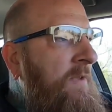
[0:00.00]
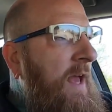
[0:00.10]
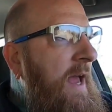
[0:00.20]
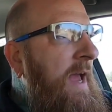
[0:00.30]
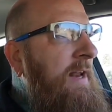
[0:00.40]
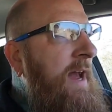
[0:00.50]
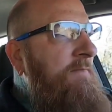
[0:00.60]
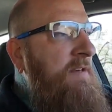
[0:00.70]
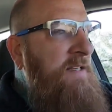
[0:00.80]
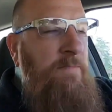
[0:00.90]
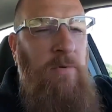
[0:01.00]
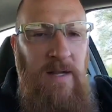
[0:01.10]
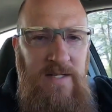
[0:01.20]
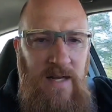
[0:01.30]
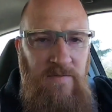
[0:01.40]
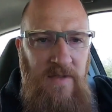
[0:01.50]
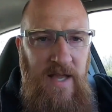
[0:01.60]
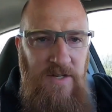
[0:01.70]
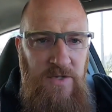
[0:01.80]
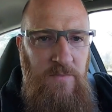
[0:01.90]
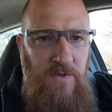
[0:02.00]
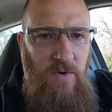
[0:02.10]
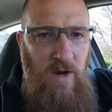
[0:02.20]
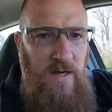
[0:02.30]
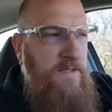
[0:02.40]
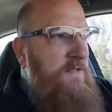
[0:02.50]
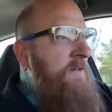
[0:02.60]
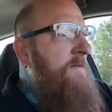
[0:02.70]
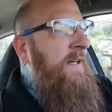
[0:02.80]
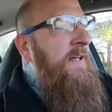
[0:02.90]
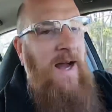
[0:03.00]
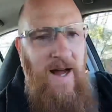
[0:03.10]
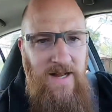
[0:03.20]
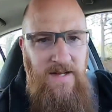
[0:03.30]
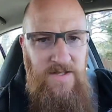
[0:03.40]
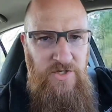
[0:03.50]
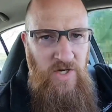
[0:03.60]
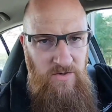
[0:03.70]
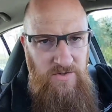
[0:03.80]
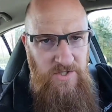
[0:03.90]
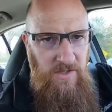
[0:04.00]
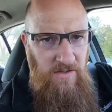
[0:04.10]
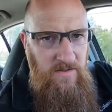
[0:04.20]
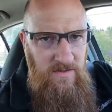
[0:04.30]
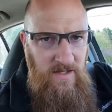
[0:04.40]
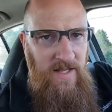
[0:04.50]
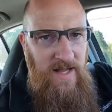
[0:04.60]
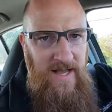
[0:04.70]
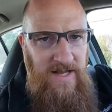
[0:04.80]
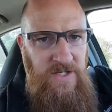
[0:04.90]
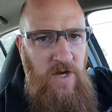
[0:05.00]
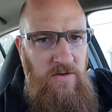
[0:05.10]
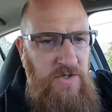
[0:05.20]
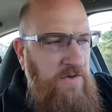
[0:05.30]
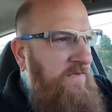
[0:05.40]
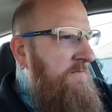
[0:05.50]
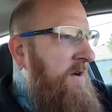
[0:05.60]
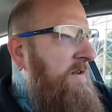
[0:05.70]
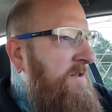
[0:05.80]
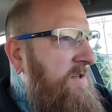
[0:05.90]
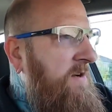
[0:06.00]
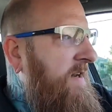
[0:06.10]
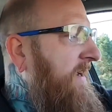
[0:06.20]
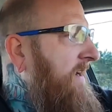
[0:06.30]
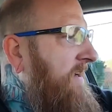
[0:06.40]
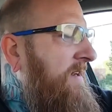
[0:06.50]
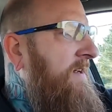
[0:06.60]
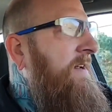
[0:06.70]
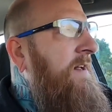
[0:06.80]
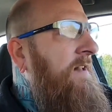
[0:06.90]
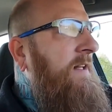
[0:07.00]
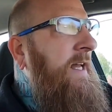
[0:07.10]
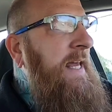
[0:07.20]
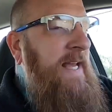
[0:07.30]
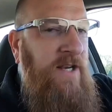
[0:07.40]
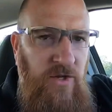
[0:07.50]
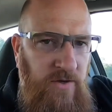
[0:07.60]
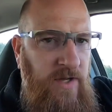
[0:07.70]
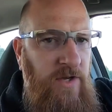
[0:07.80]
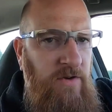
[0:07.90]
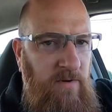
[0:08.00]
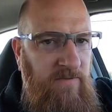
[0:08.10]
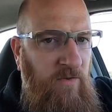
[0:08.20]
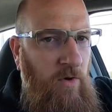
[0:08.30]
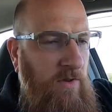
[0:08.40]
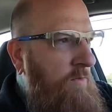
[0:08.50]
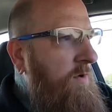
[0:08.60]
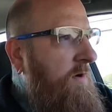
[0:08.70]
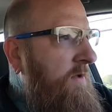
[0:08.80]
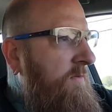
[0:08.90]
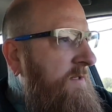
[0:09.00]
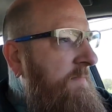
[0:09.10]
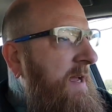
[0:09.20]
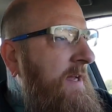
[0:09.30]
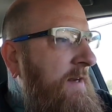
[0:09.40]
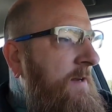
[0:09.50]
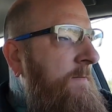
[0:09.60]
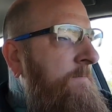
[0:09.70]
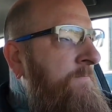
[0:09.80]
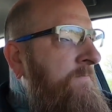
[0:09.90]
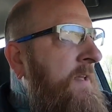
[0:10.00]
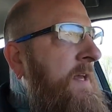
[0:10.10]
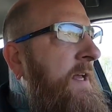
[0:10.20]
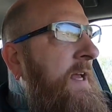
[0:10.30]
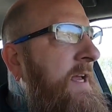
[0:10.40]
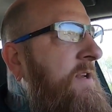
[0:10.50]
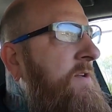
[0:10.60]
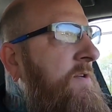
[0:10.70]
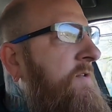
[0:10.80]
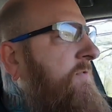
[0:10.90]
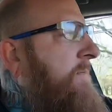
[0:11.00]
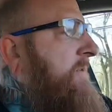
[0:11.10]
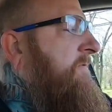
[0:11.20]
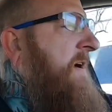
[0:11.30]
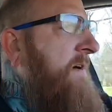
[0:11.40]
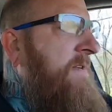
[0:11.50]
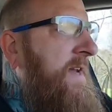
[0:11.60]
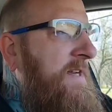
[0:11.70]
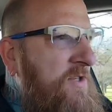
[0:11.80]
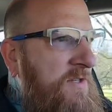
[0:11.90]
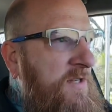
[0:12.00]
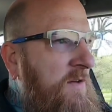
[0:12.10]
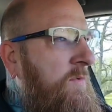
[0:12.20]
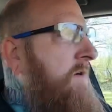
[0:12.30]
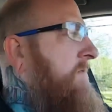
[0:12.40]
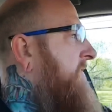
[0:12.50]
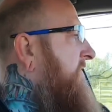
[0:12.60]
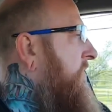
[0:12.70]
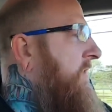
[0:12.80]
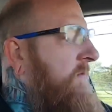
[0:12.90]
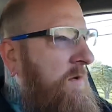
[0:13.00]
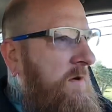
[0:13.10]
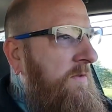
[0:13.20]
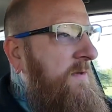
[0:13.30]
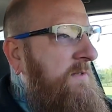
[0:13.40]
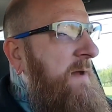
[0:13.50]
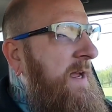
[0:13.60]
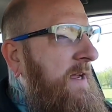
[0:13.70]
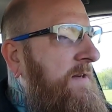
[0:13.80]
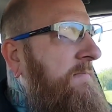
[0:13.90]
and have a deeper identification with Christ? God chose you. He chose you from all eternity. Like he knew you before the world was made. He knew you from the foundations of the world before the world was made